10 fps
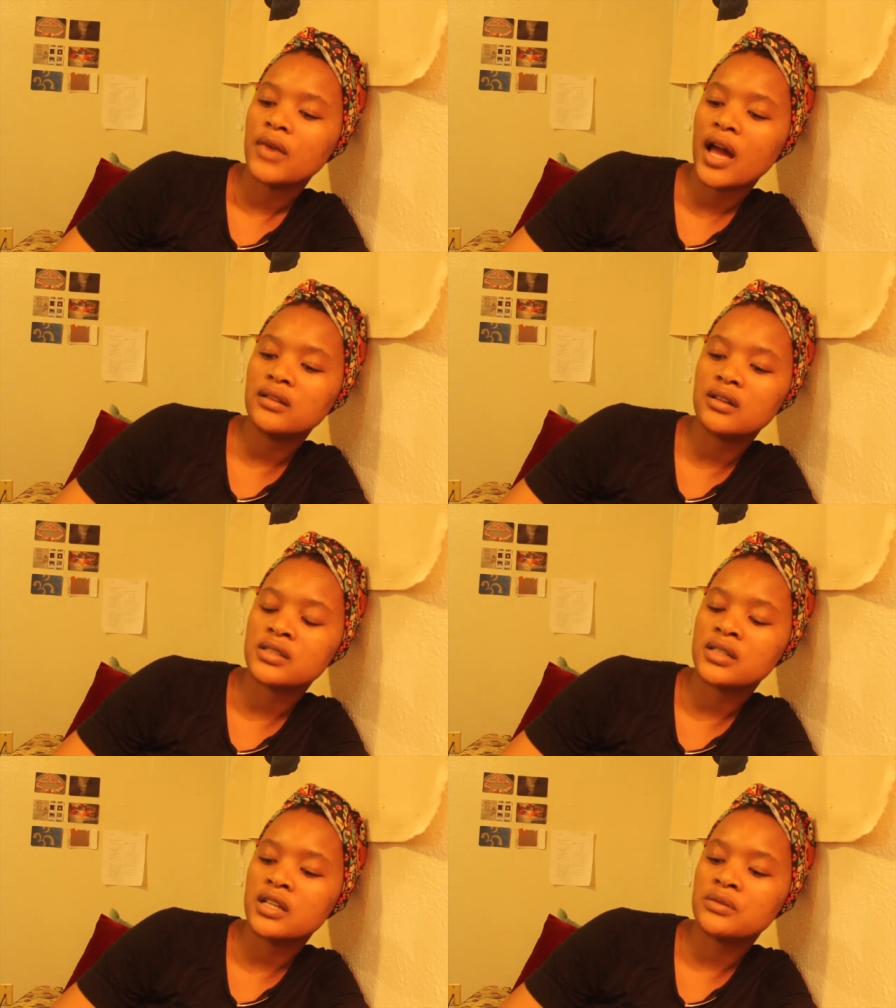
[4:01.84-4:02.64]
I
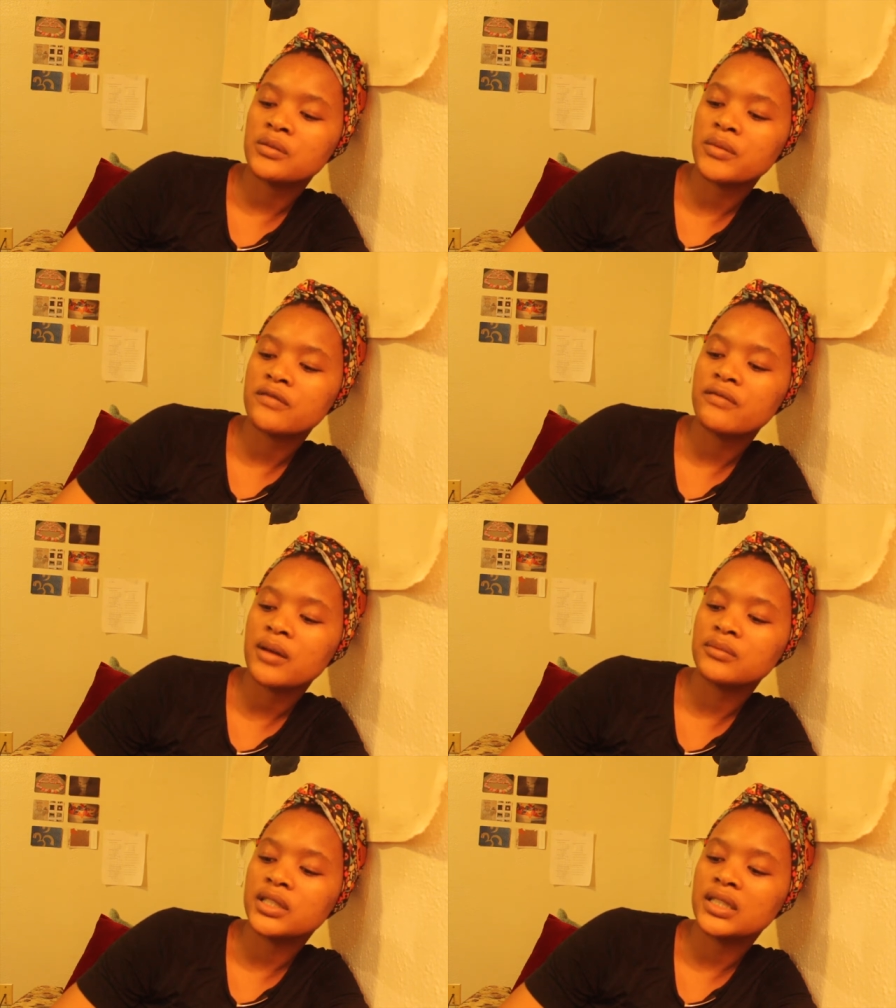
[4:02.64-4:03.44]
lost touch with my
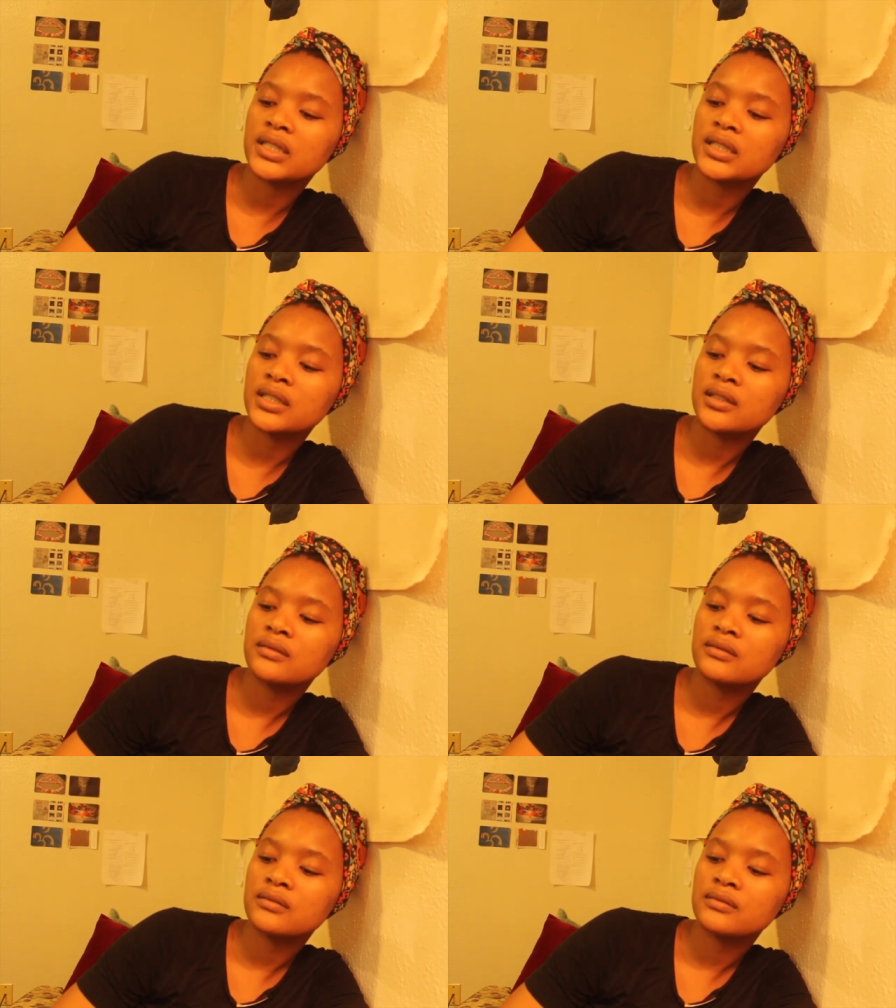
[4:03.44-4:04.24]
family early,
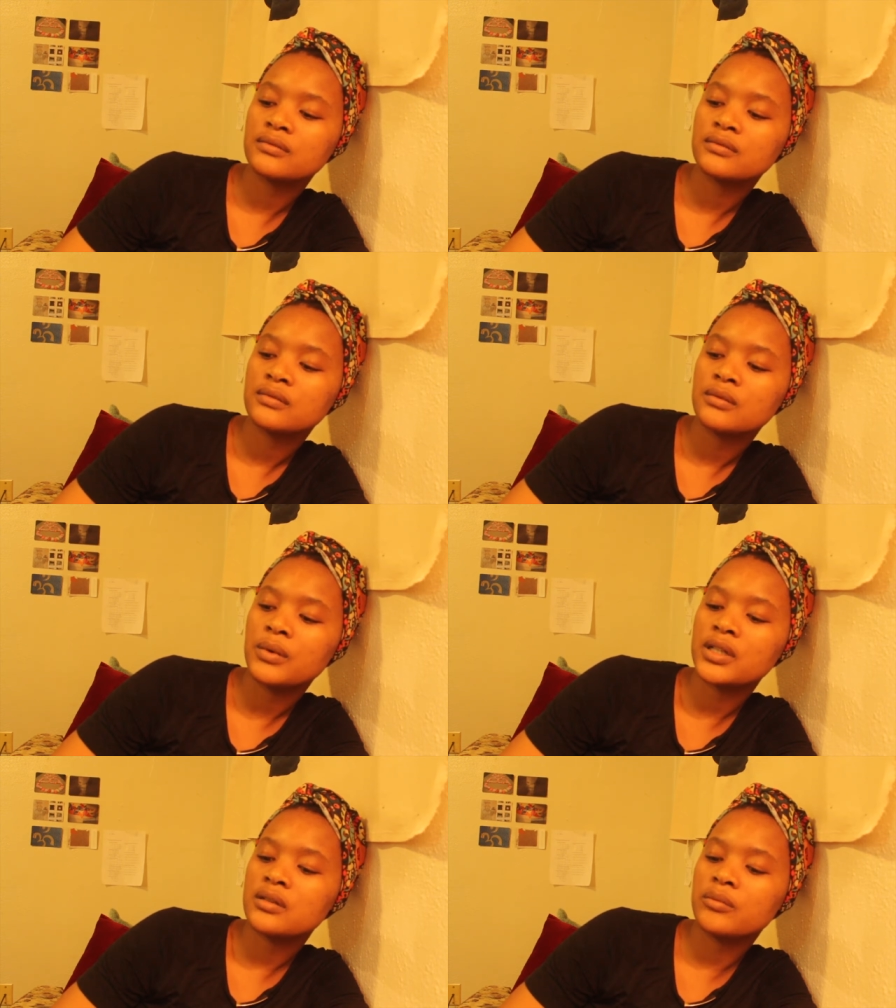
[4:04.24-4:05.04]

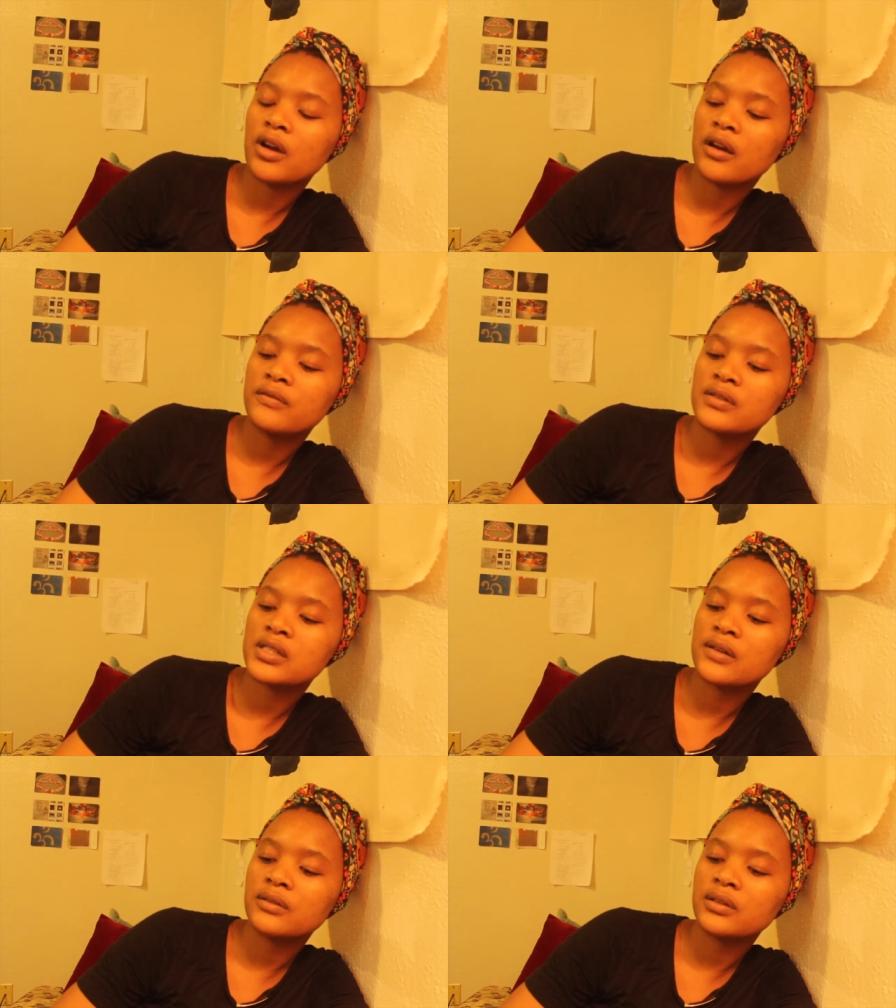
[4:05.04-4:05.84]
went abroad for
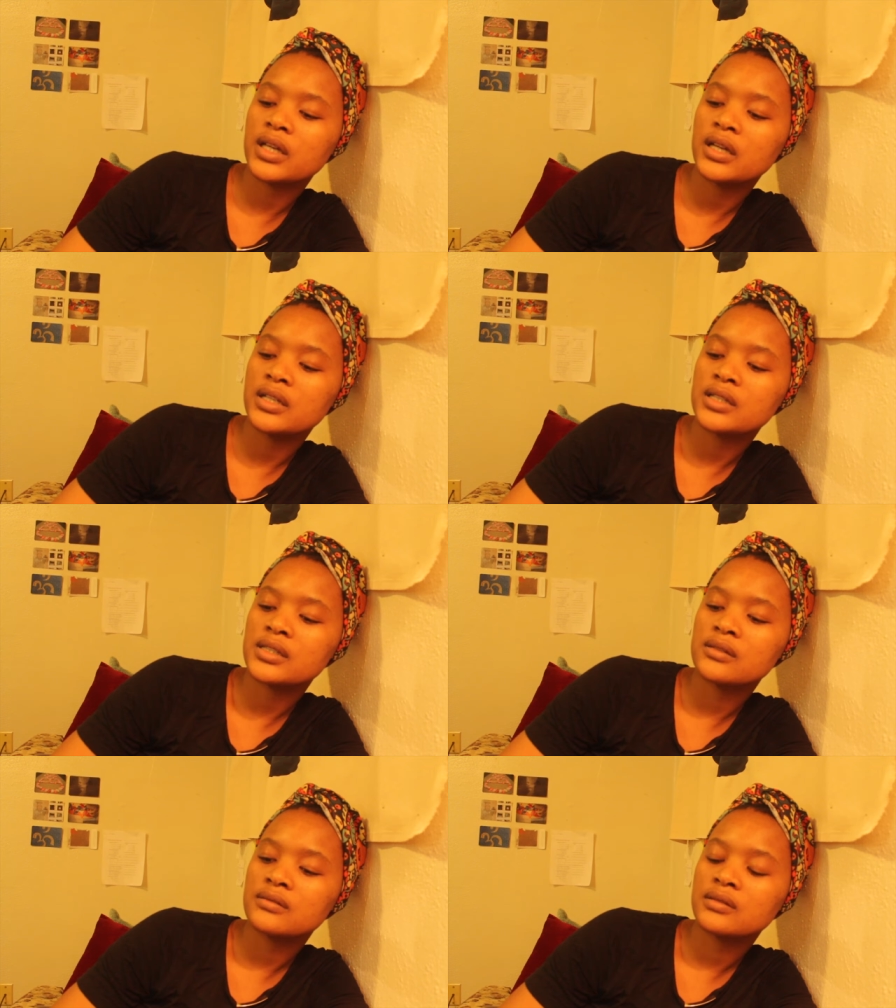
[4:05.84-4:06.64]
several
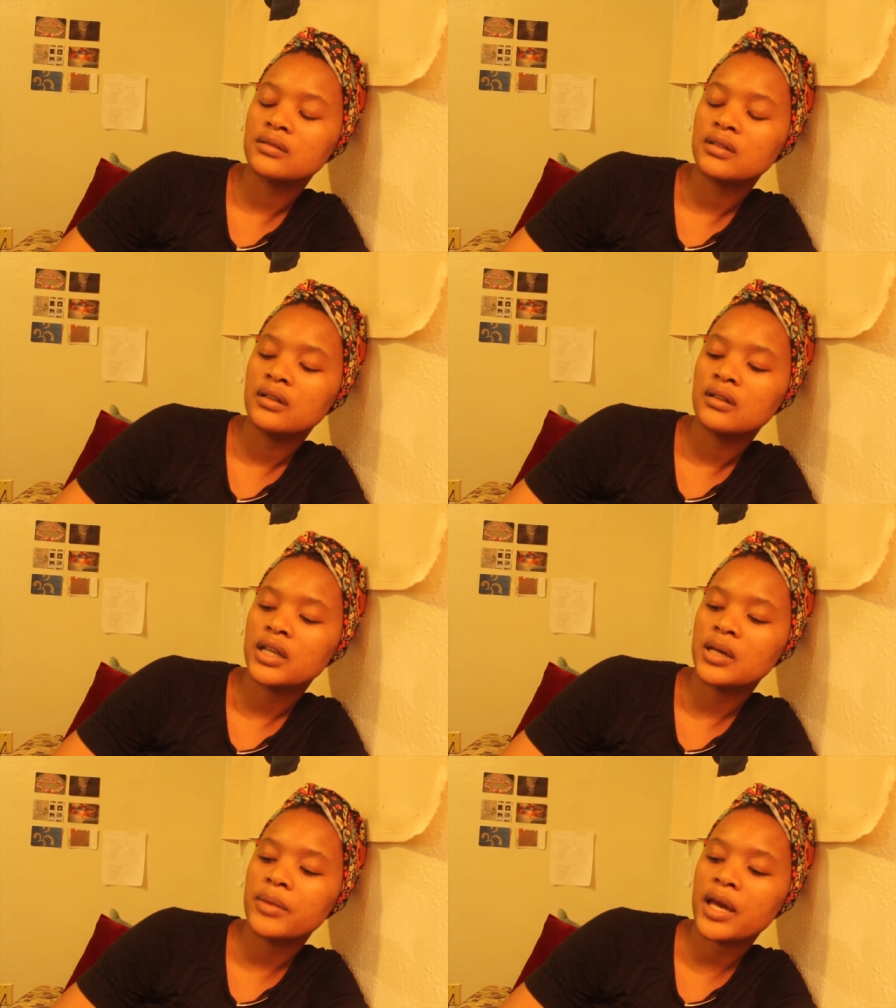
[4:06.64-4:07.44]
years,
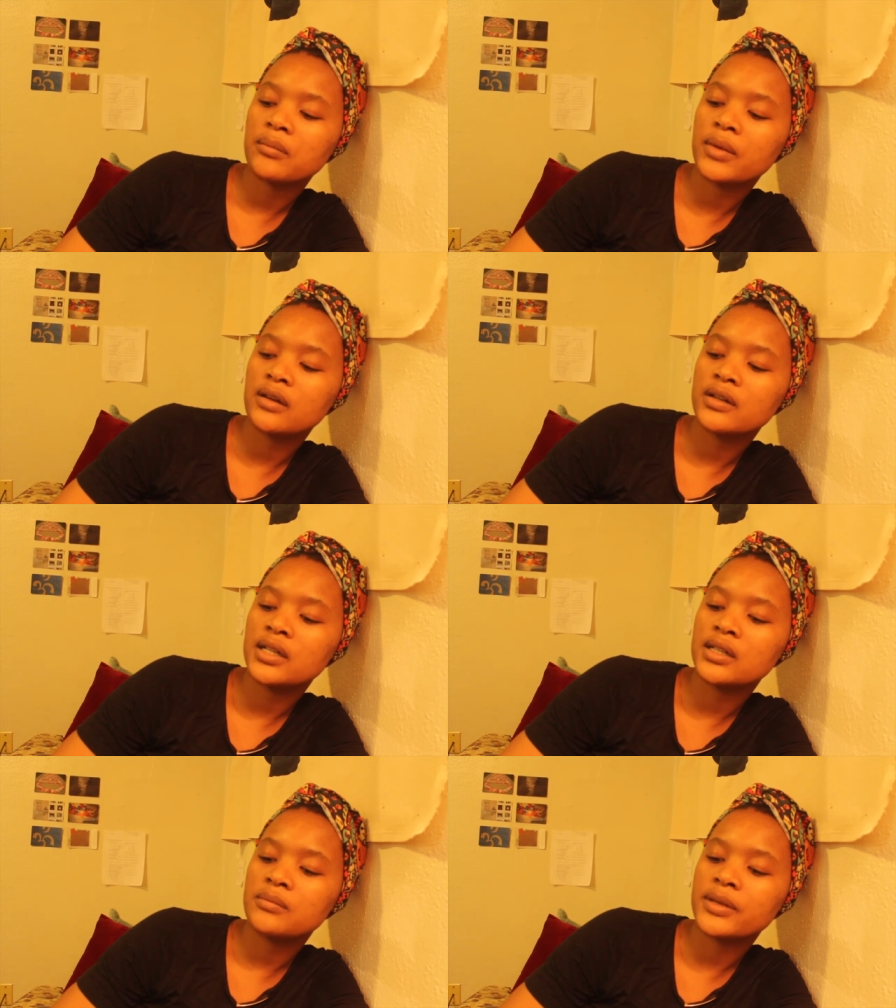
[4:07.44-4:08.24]
came back
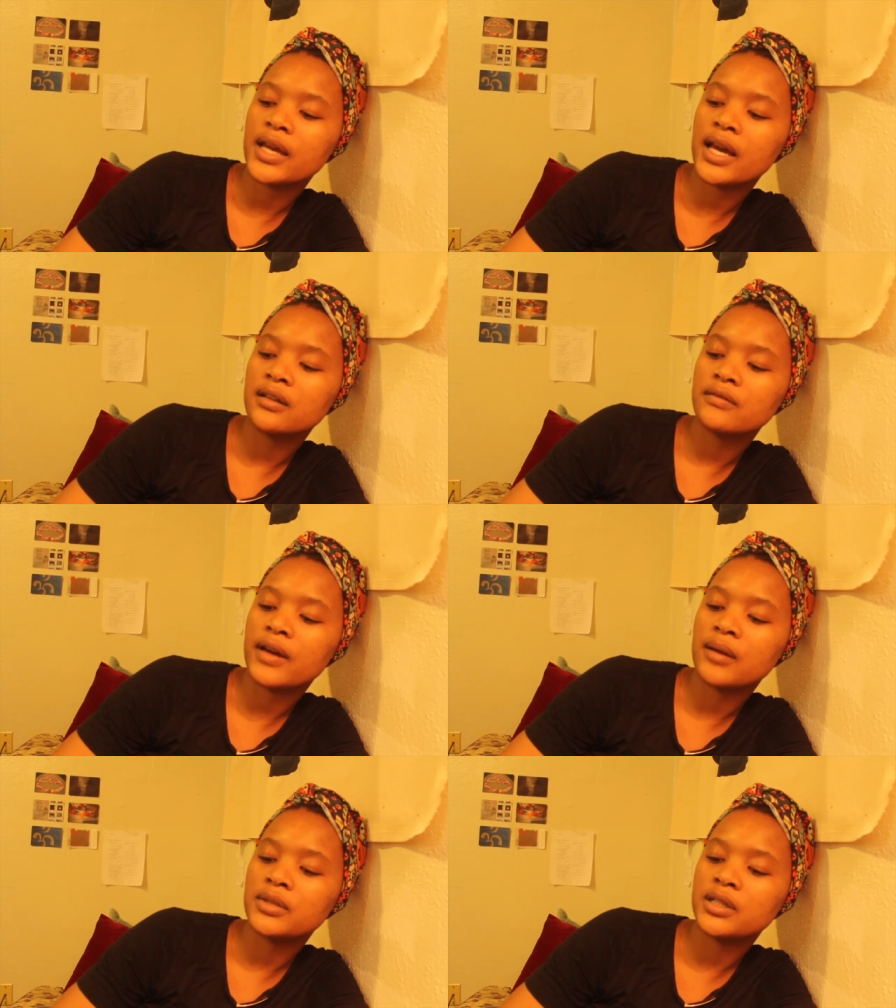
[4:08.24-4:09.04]
married, and began a
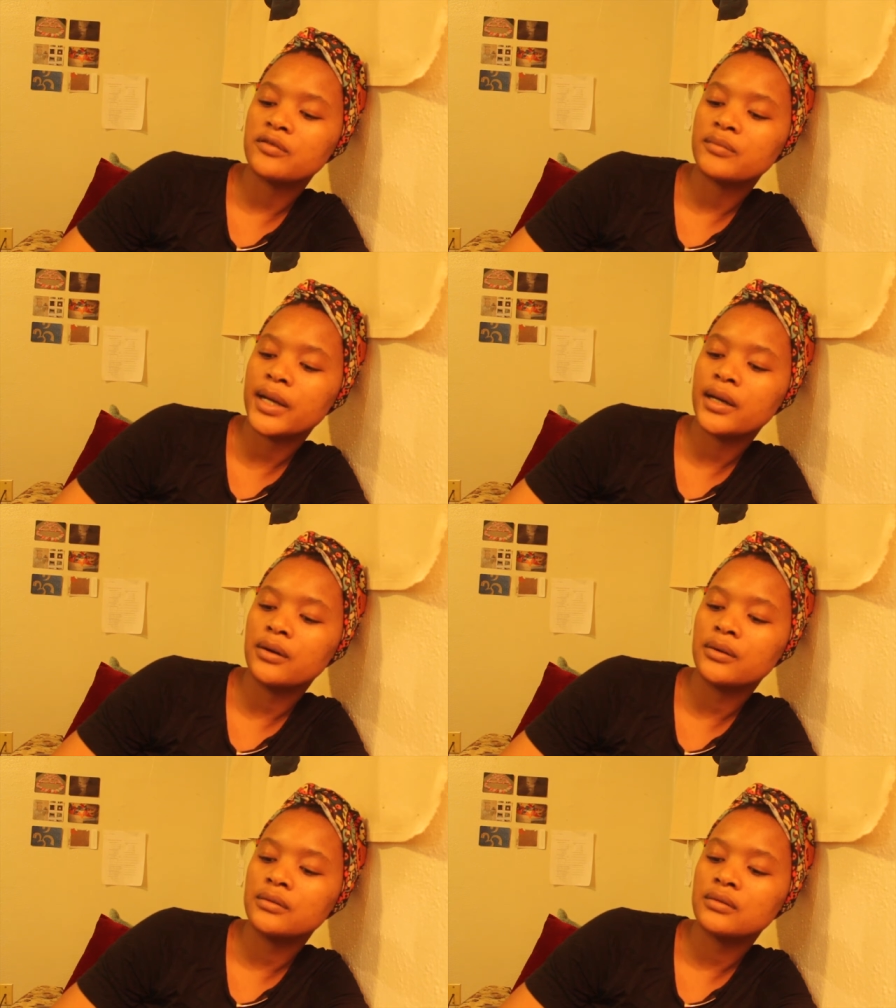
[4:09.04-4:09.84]
family of my
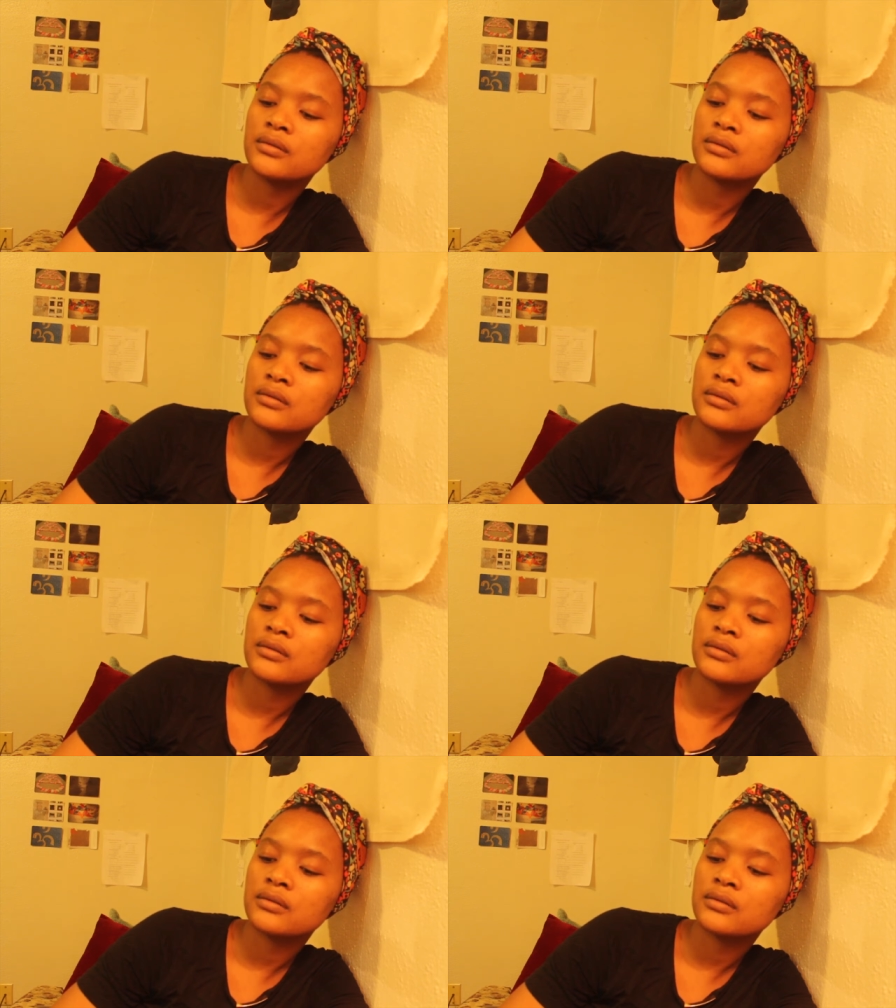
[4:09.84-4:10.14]
own.